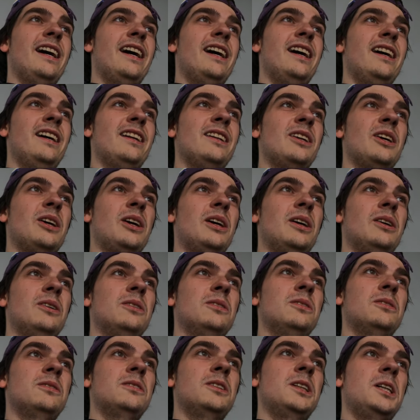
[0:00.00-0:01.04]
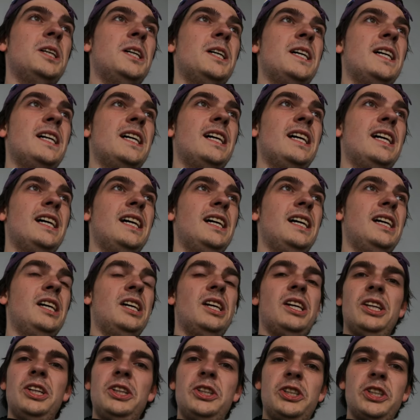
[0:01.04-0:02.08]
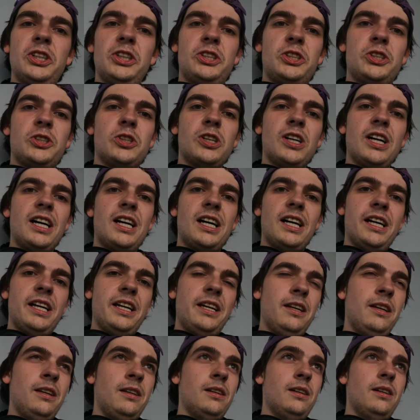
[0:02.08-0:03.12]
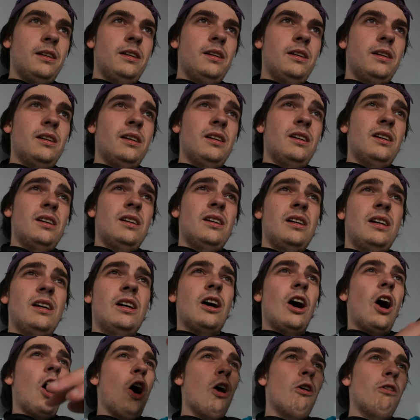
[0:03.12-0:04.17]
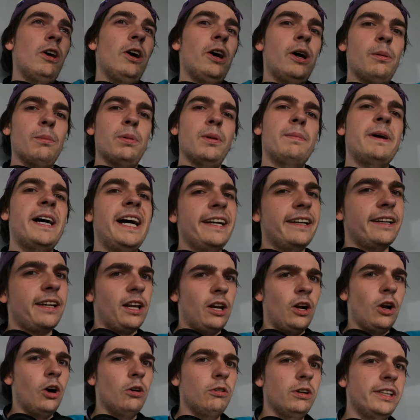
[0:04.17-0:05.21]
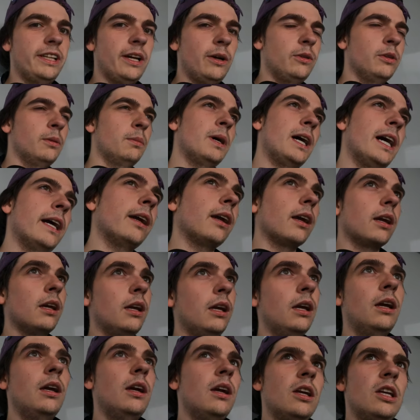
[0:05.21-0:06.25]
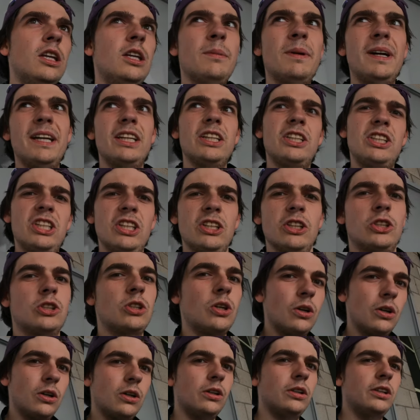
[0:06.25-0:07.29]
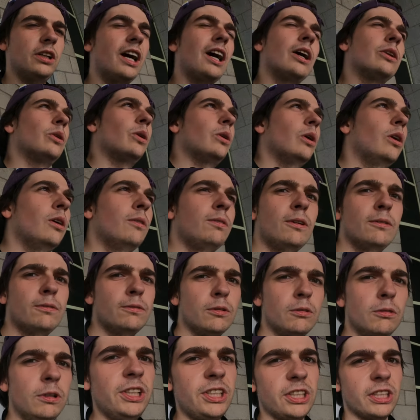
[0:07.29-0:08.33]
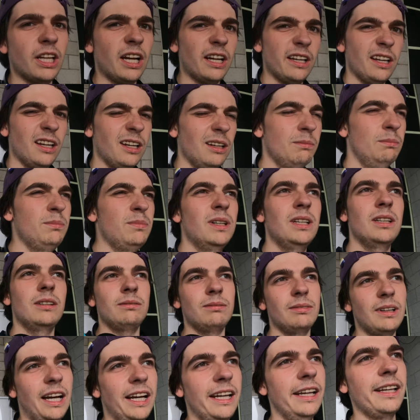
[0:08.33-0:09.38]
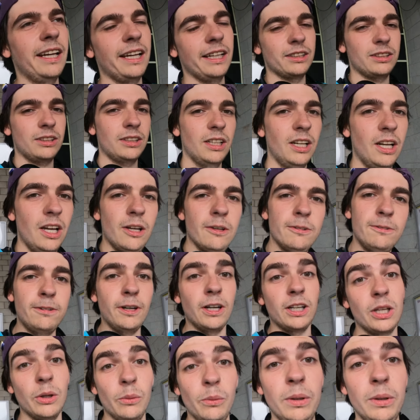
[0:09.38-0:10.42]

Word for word: and I'll just try all the way up the bank and all the way down the bank. You might have seen a short on it, I don't know if I've released that yet, but I guess fuck